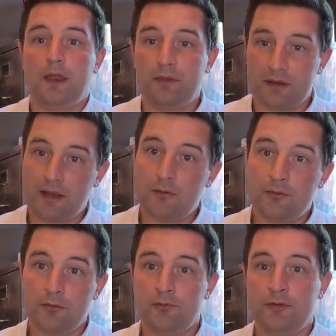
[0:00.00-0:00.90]
the
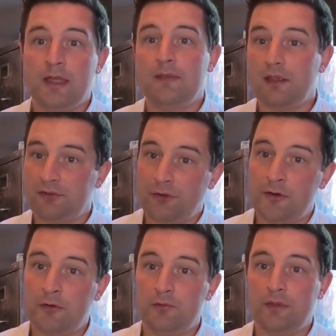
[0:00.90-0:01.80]
council to get their
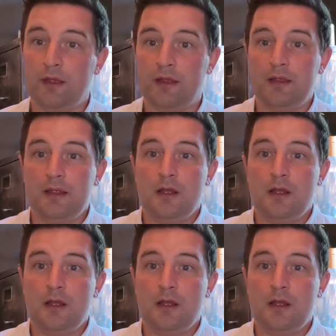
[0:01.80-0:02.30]
sign off that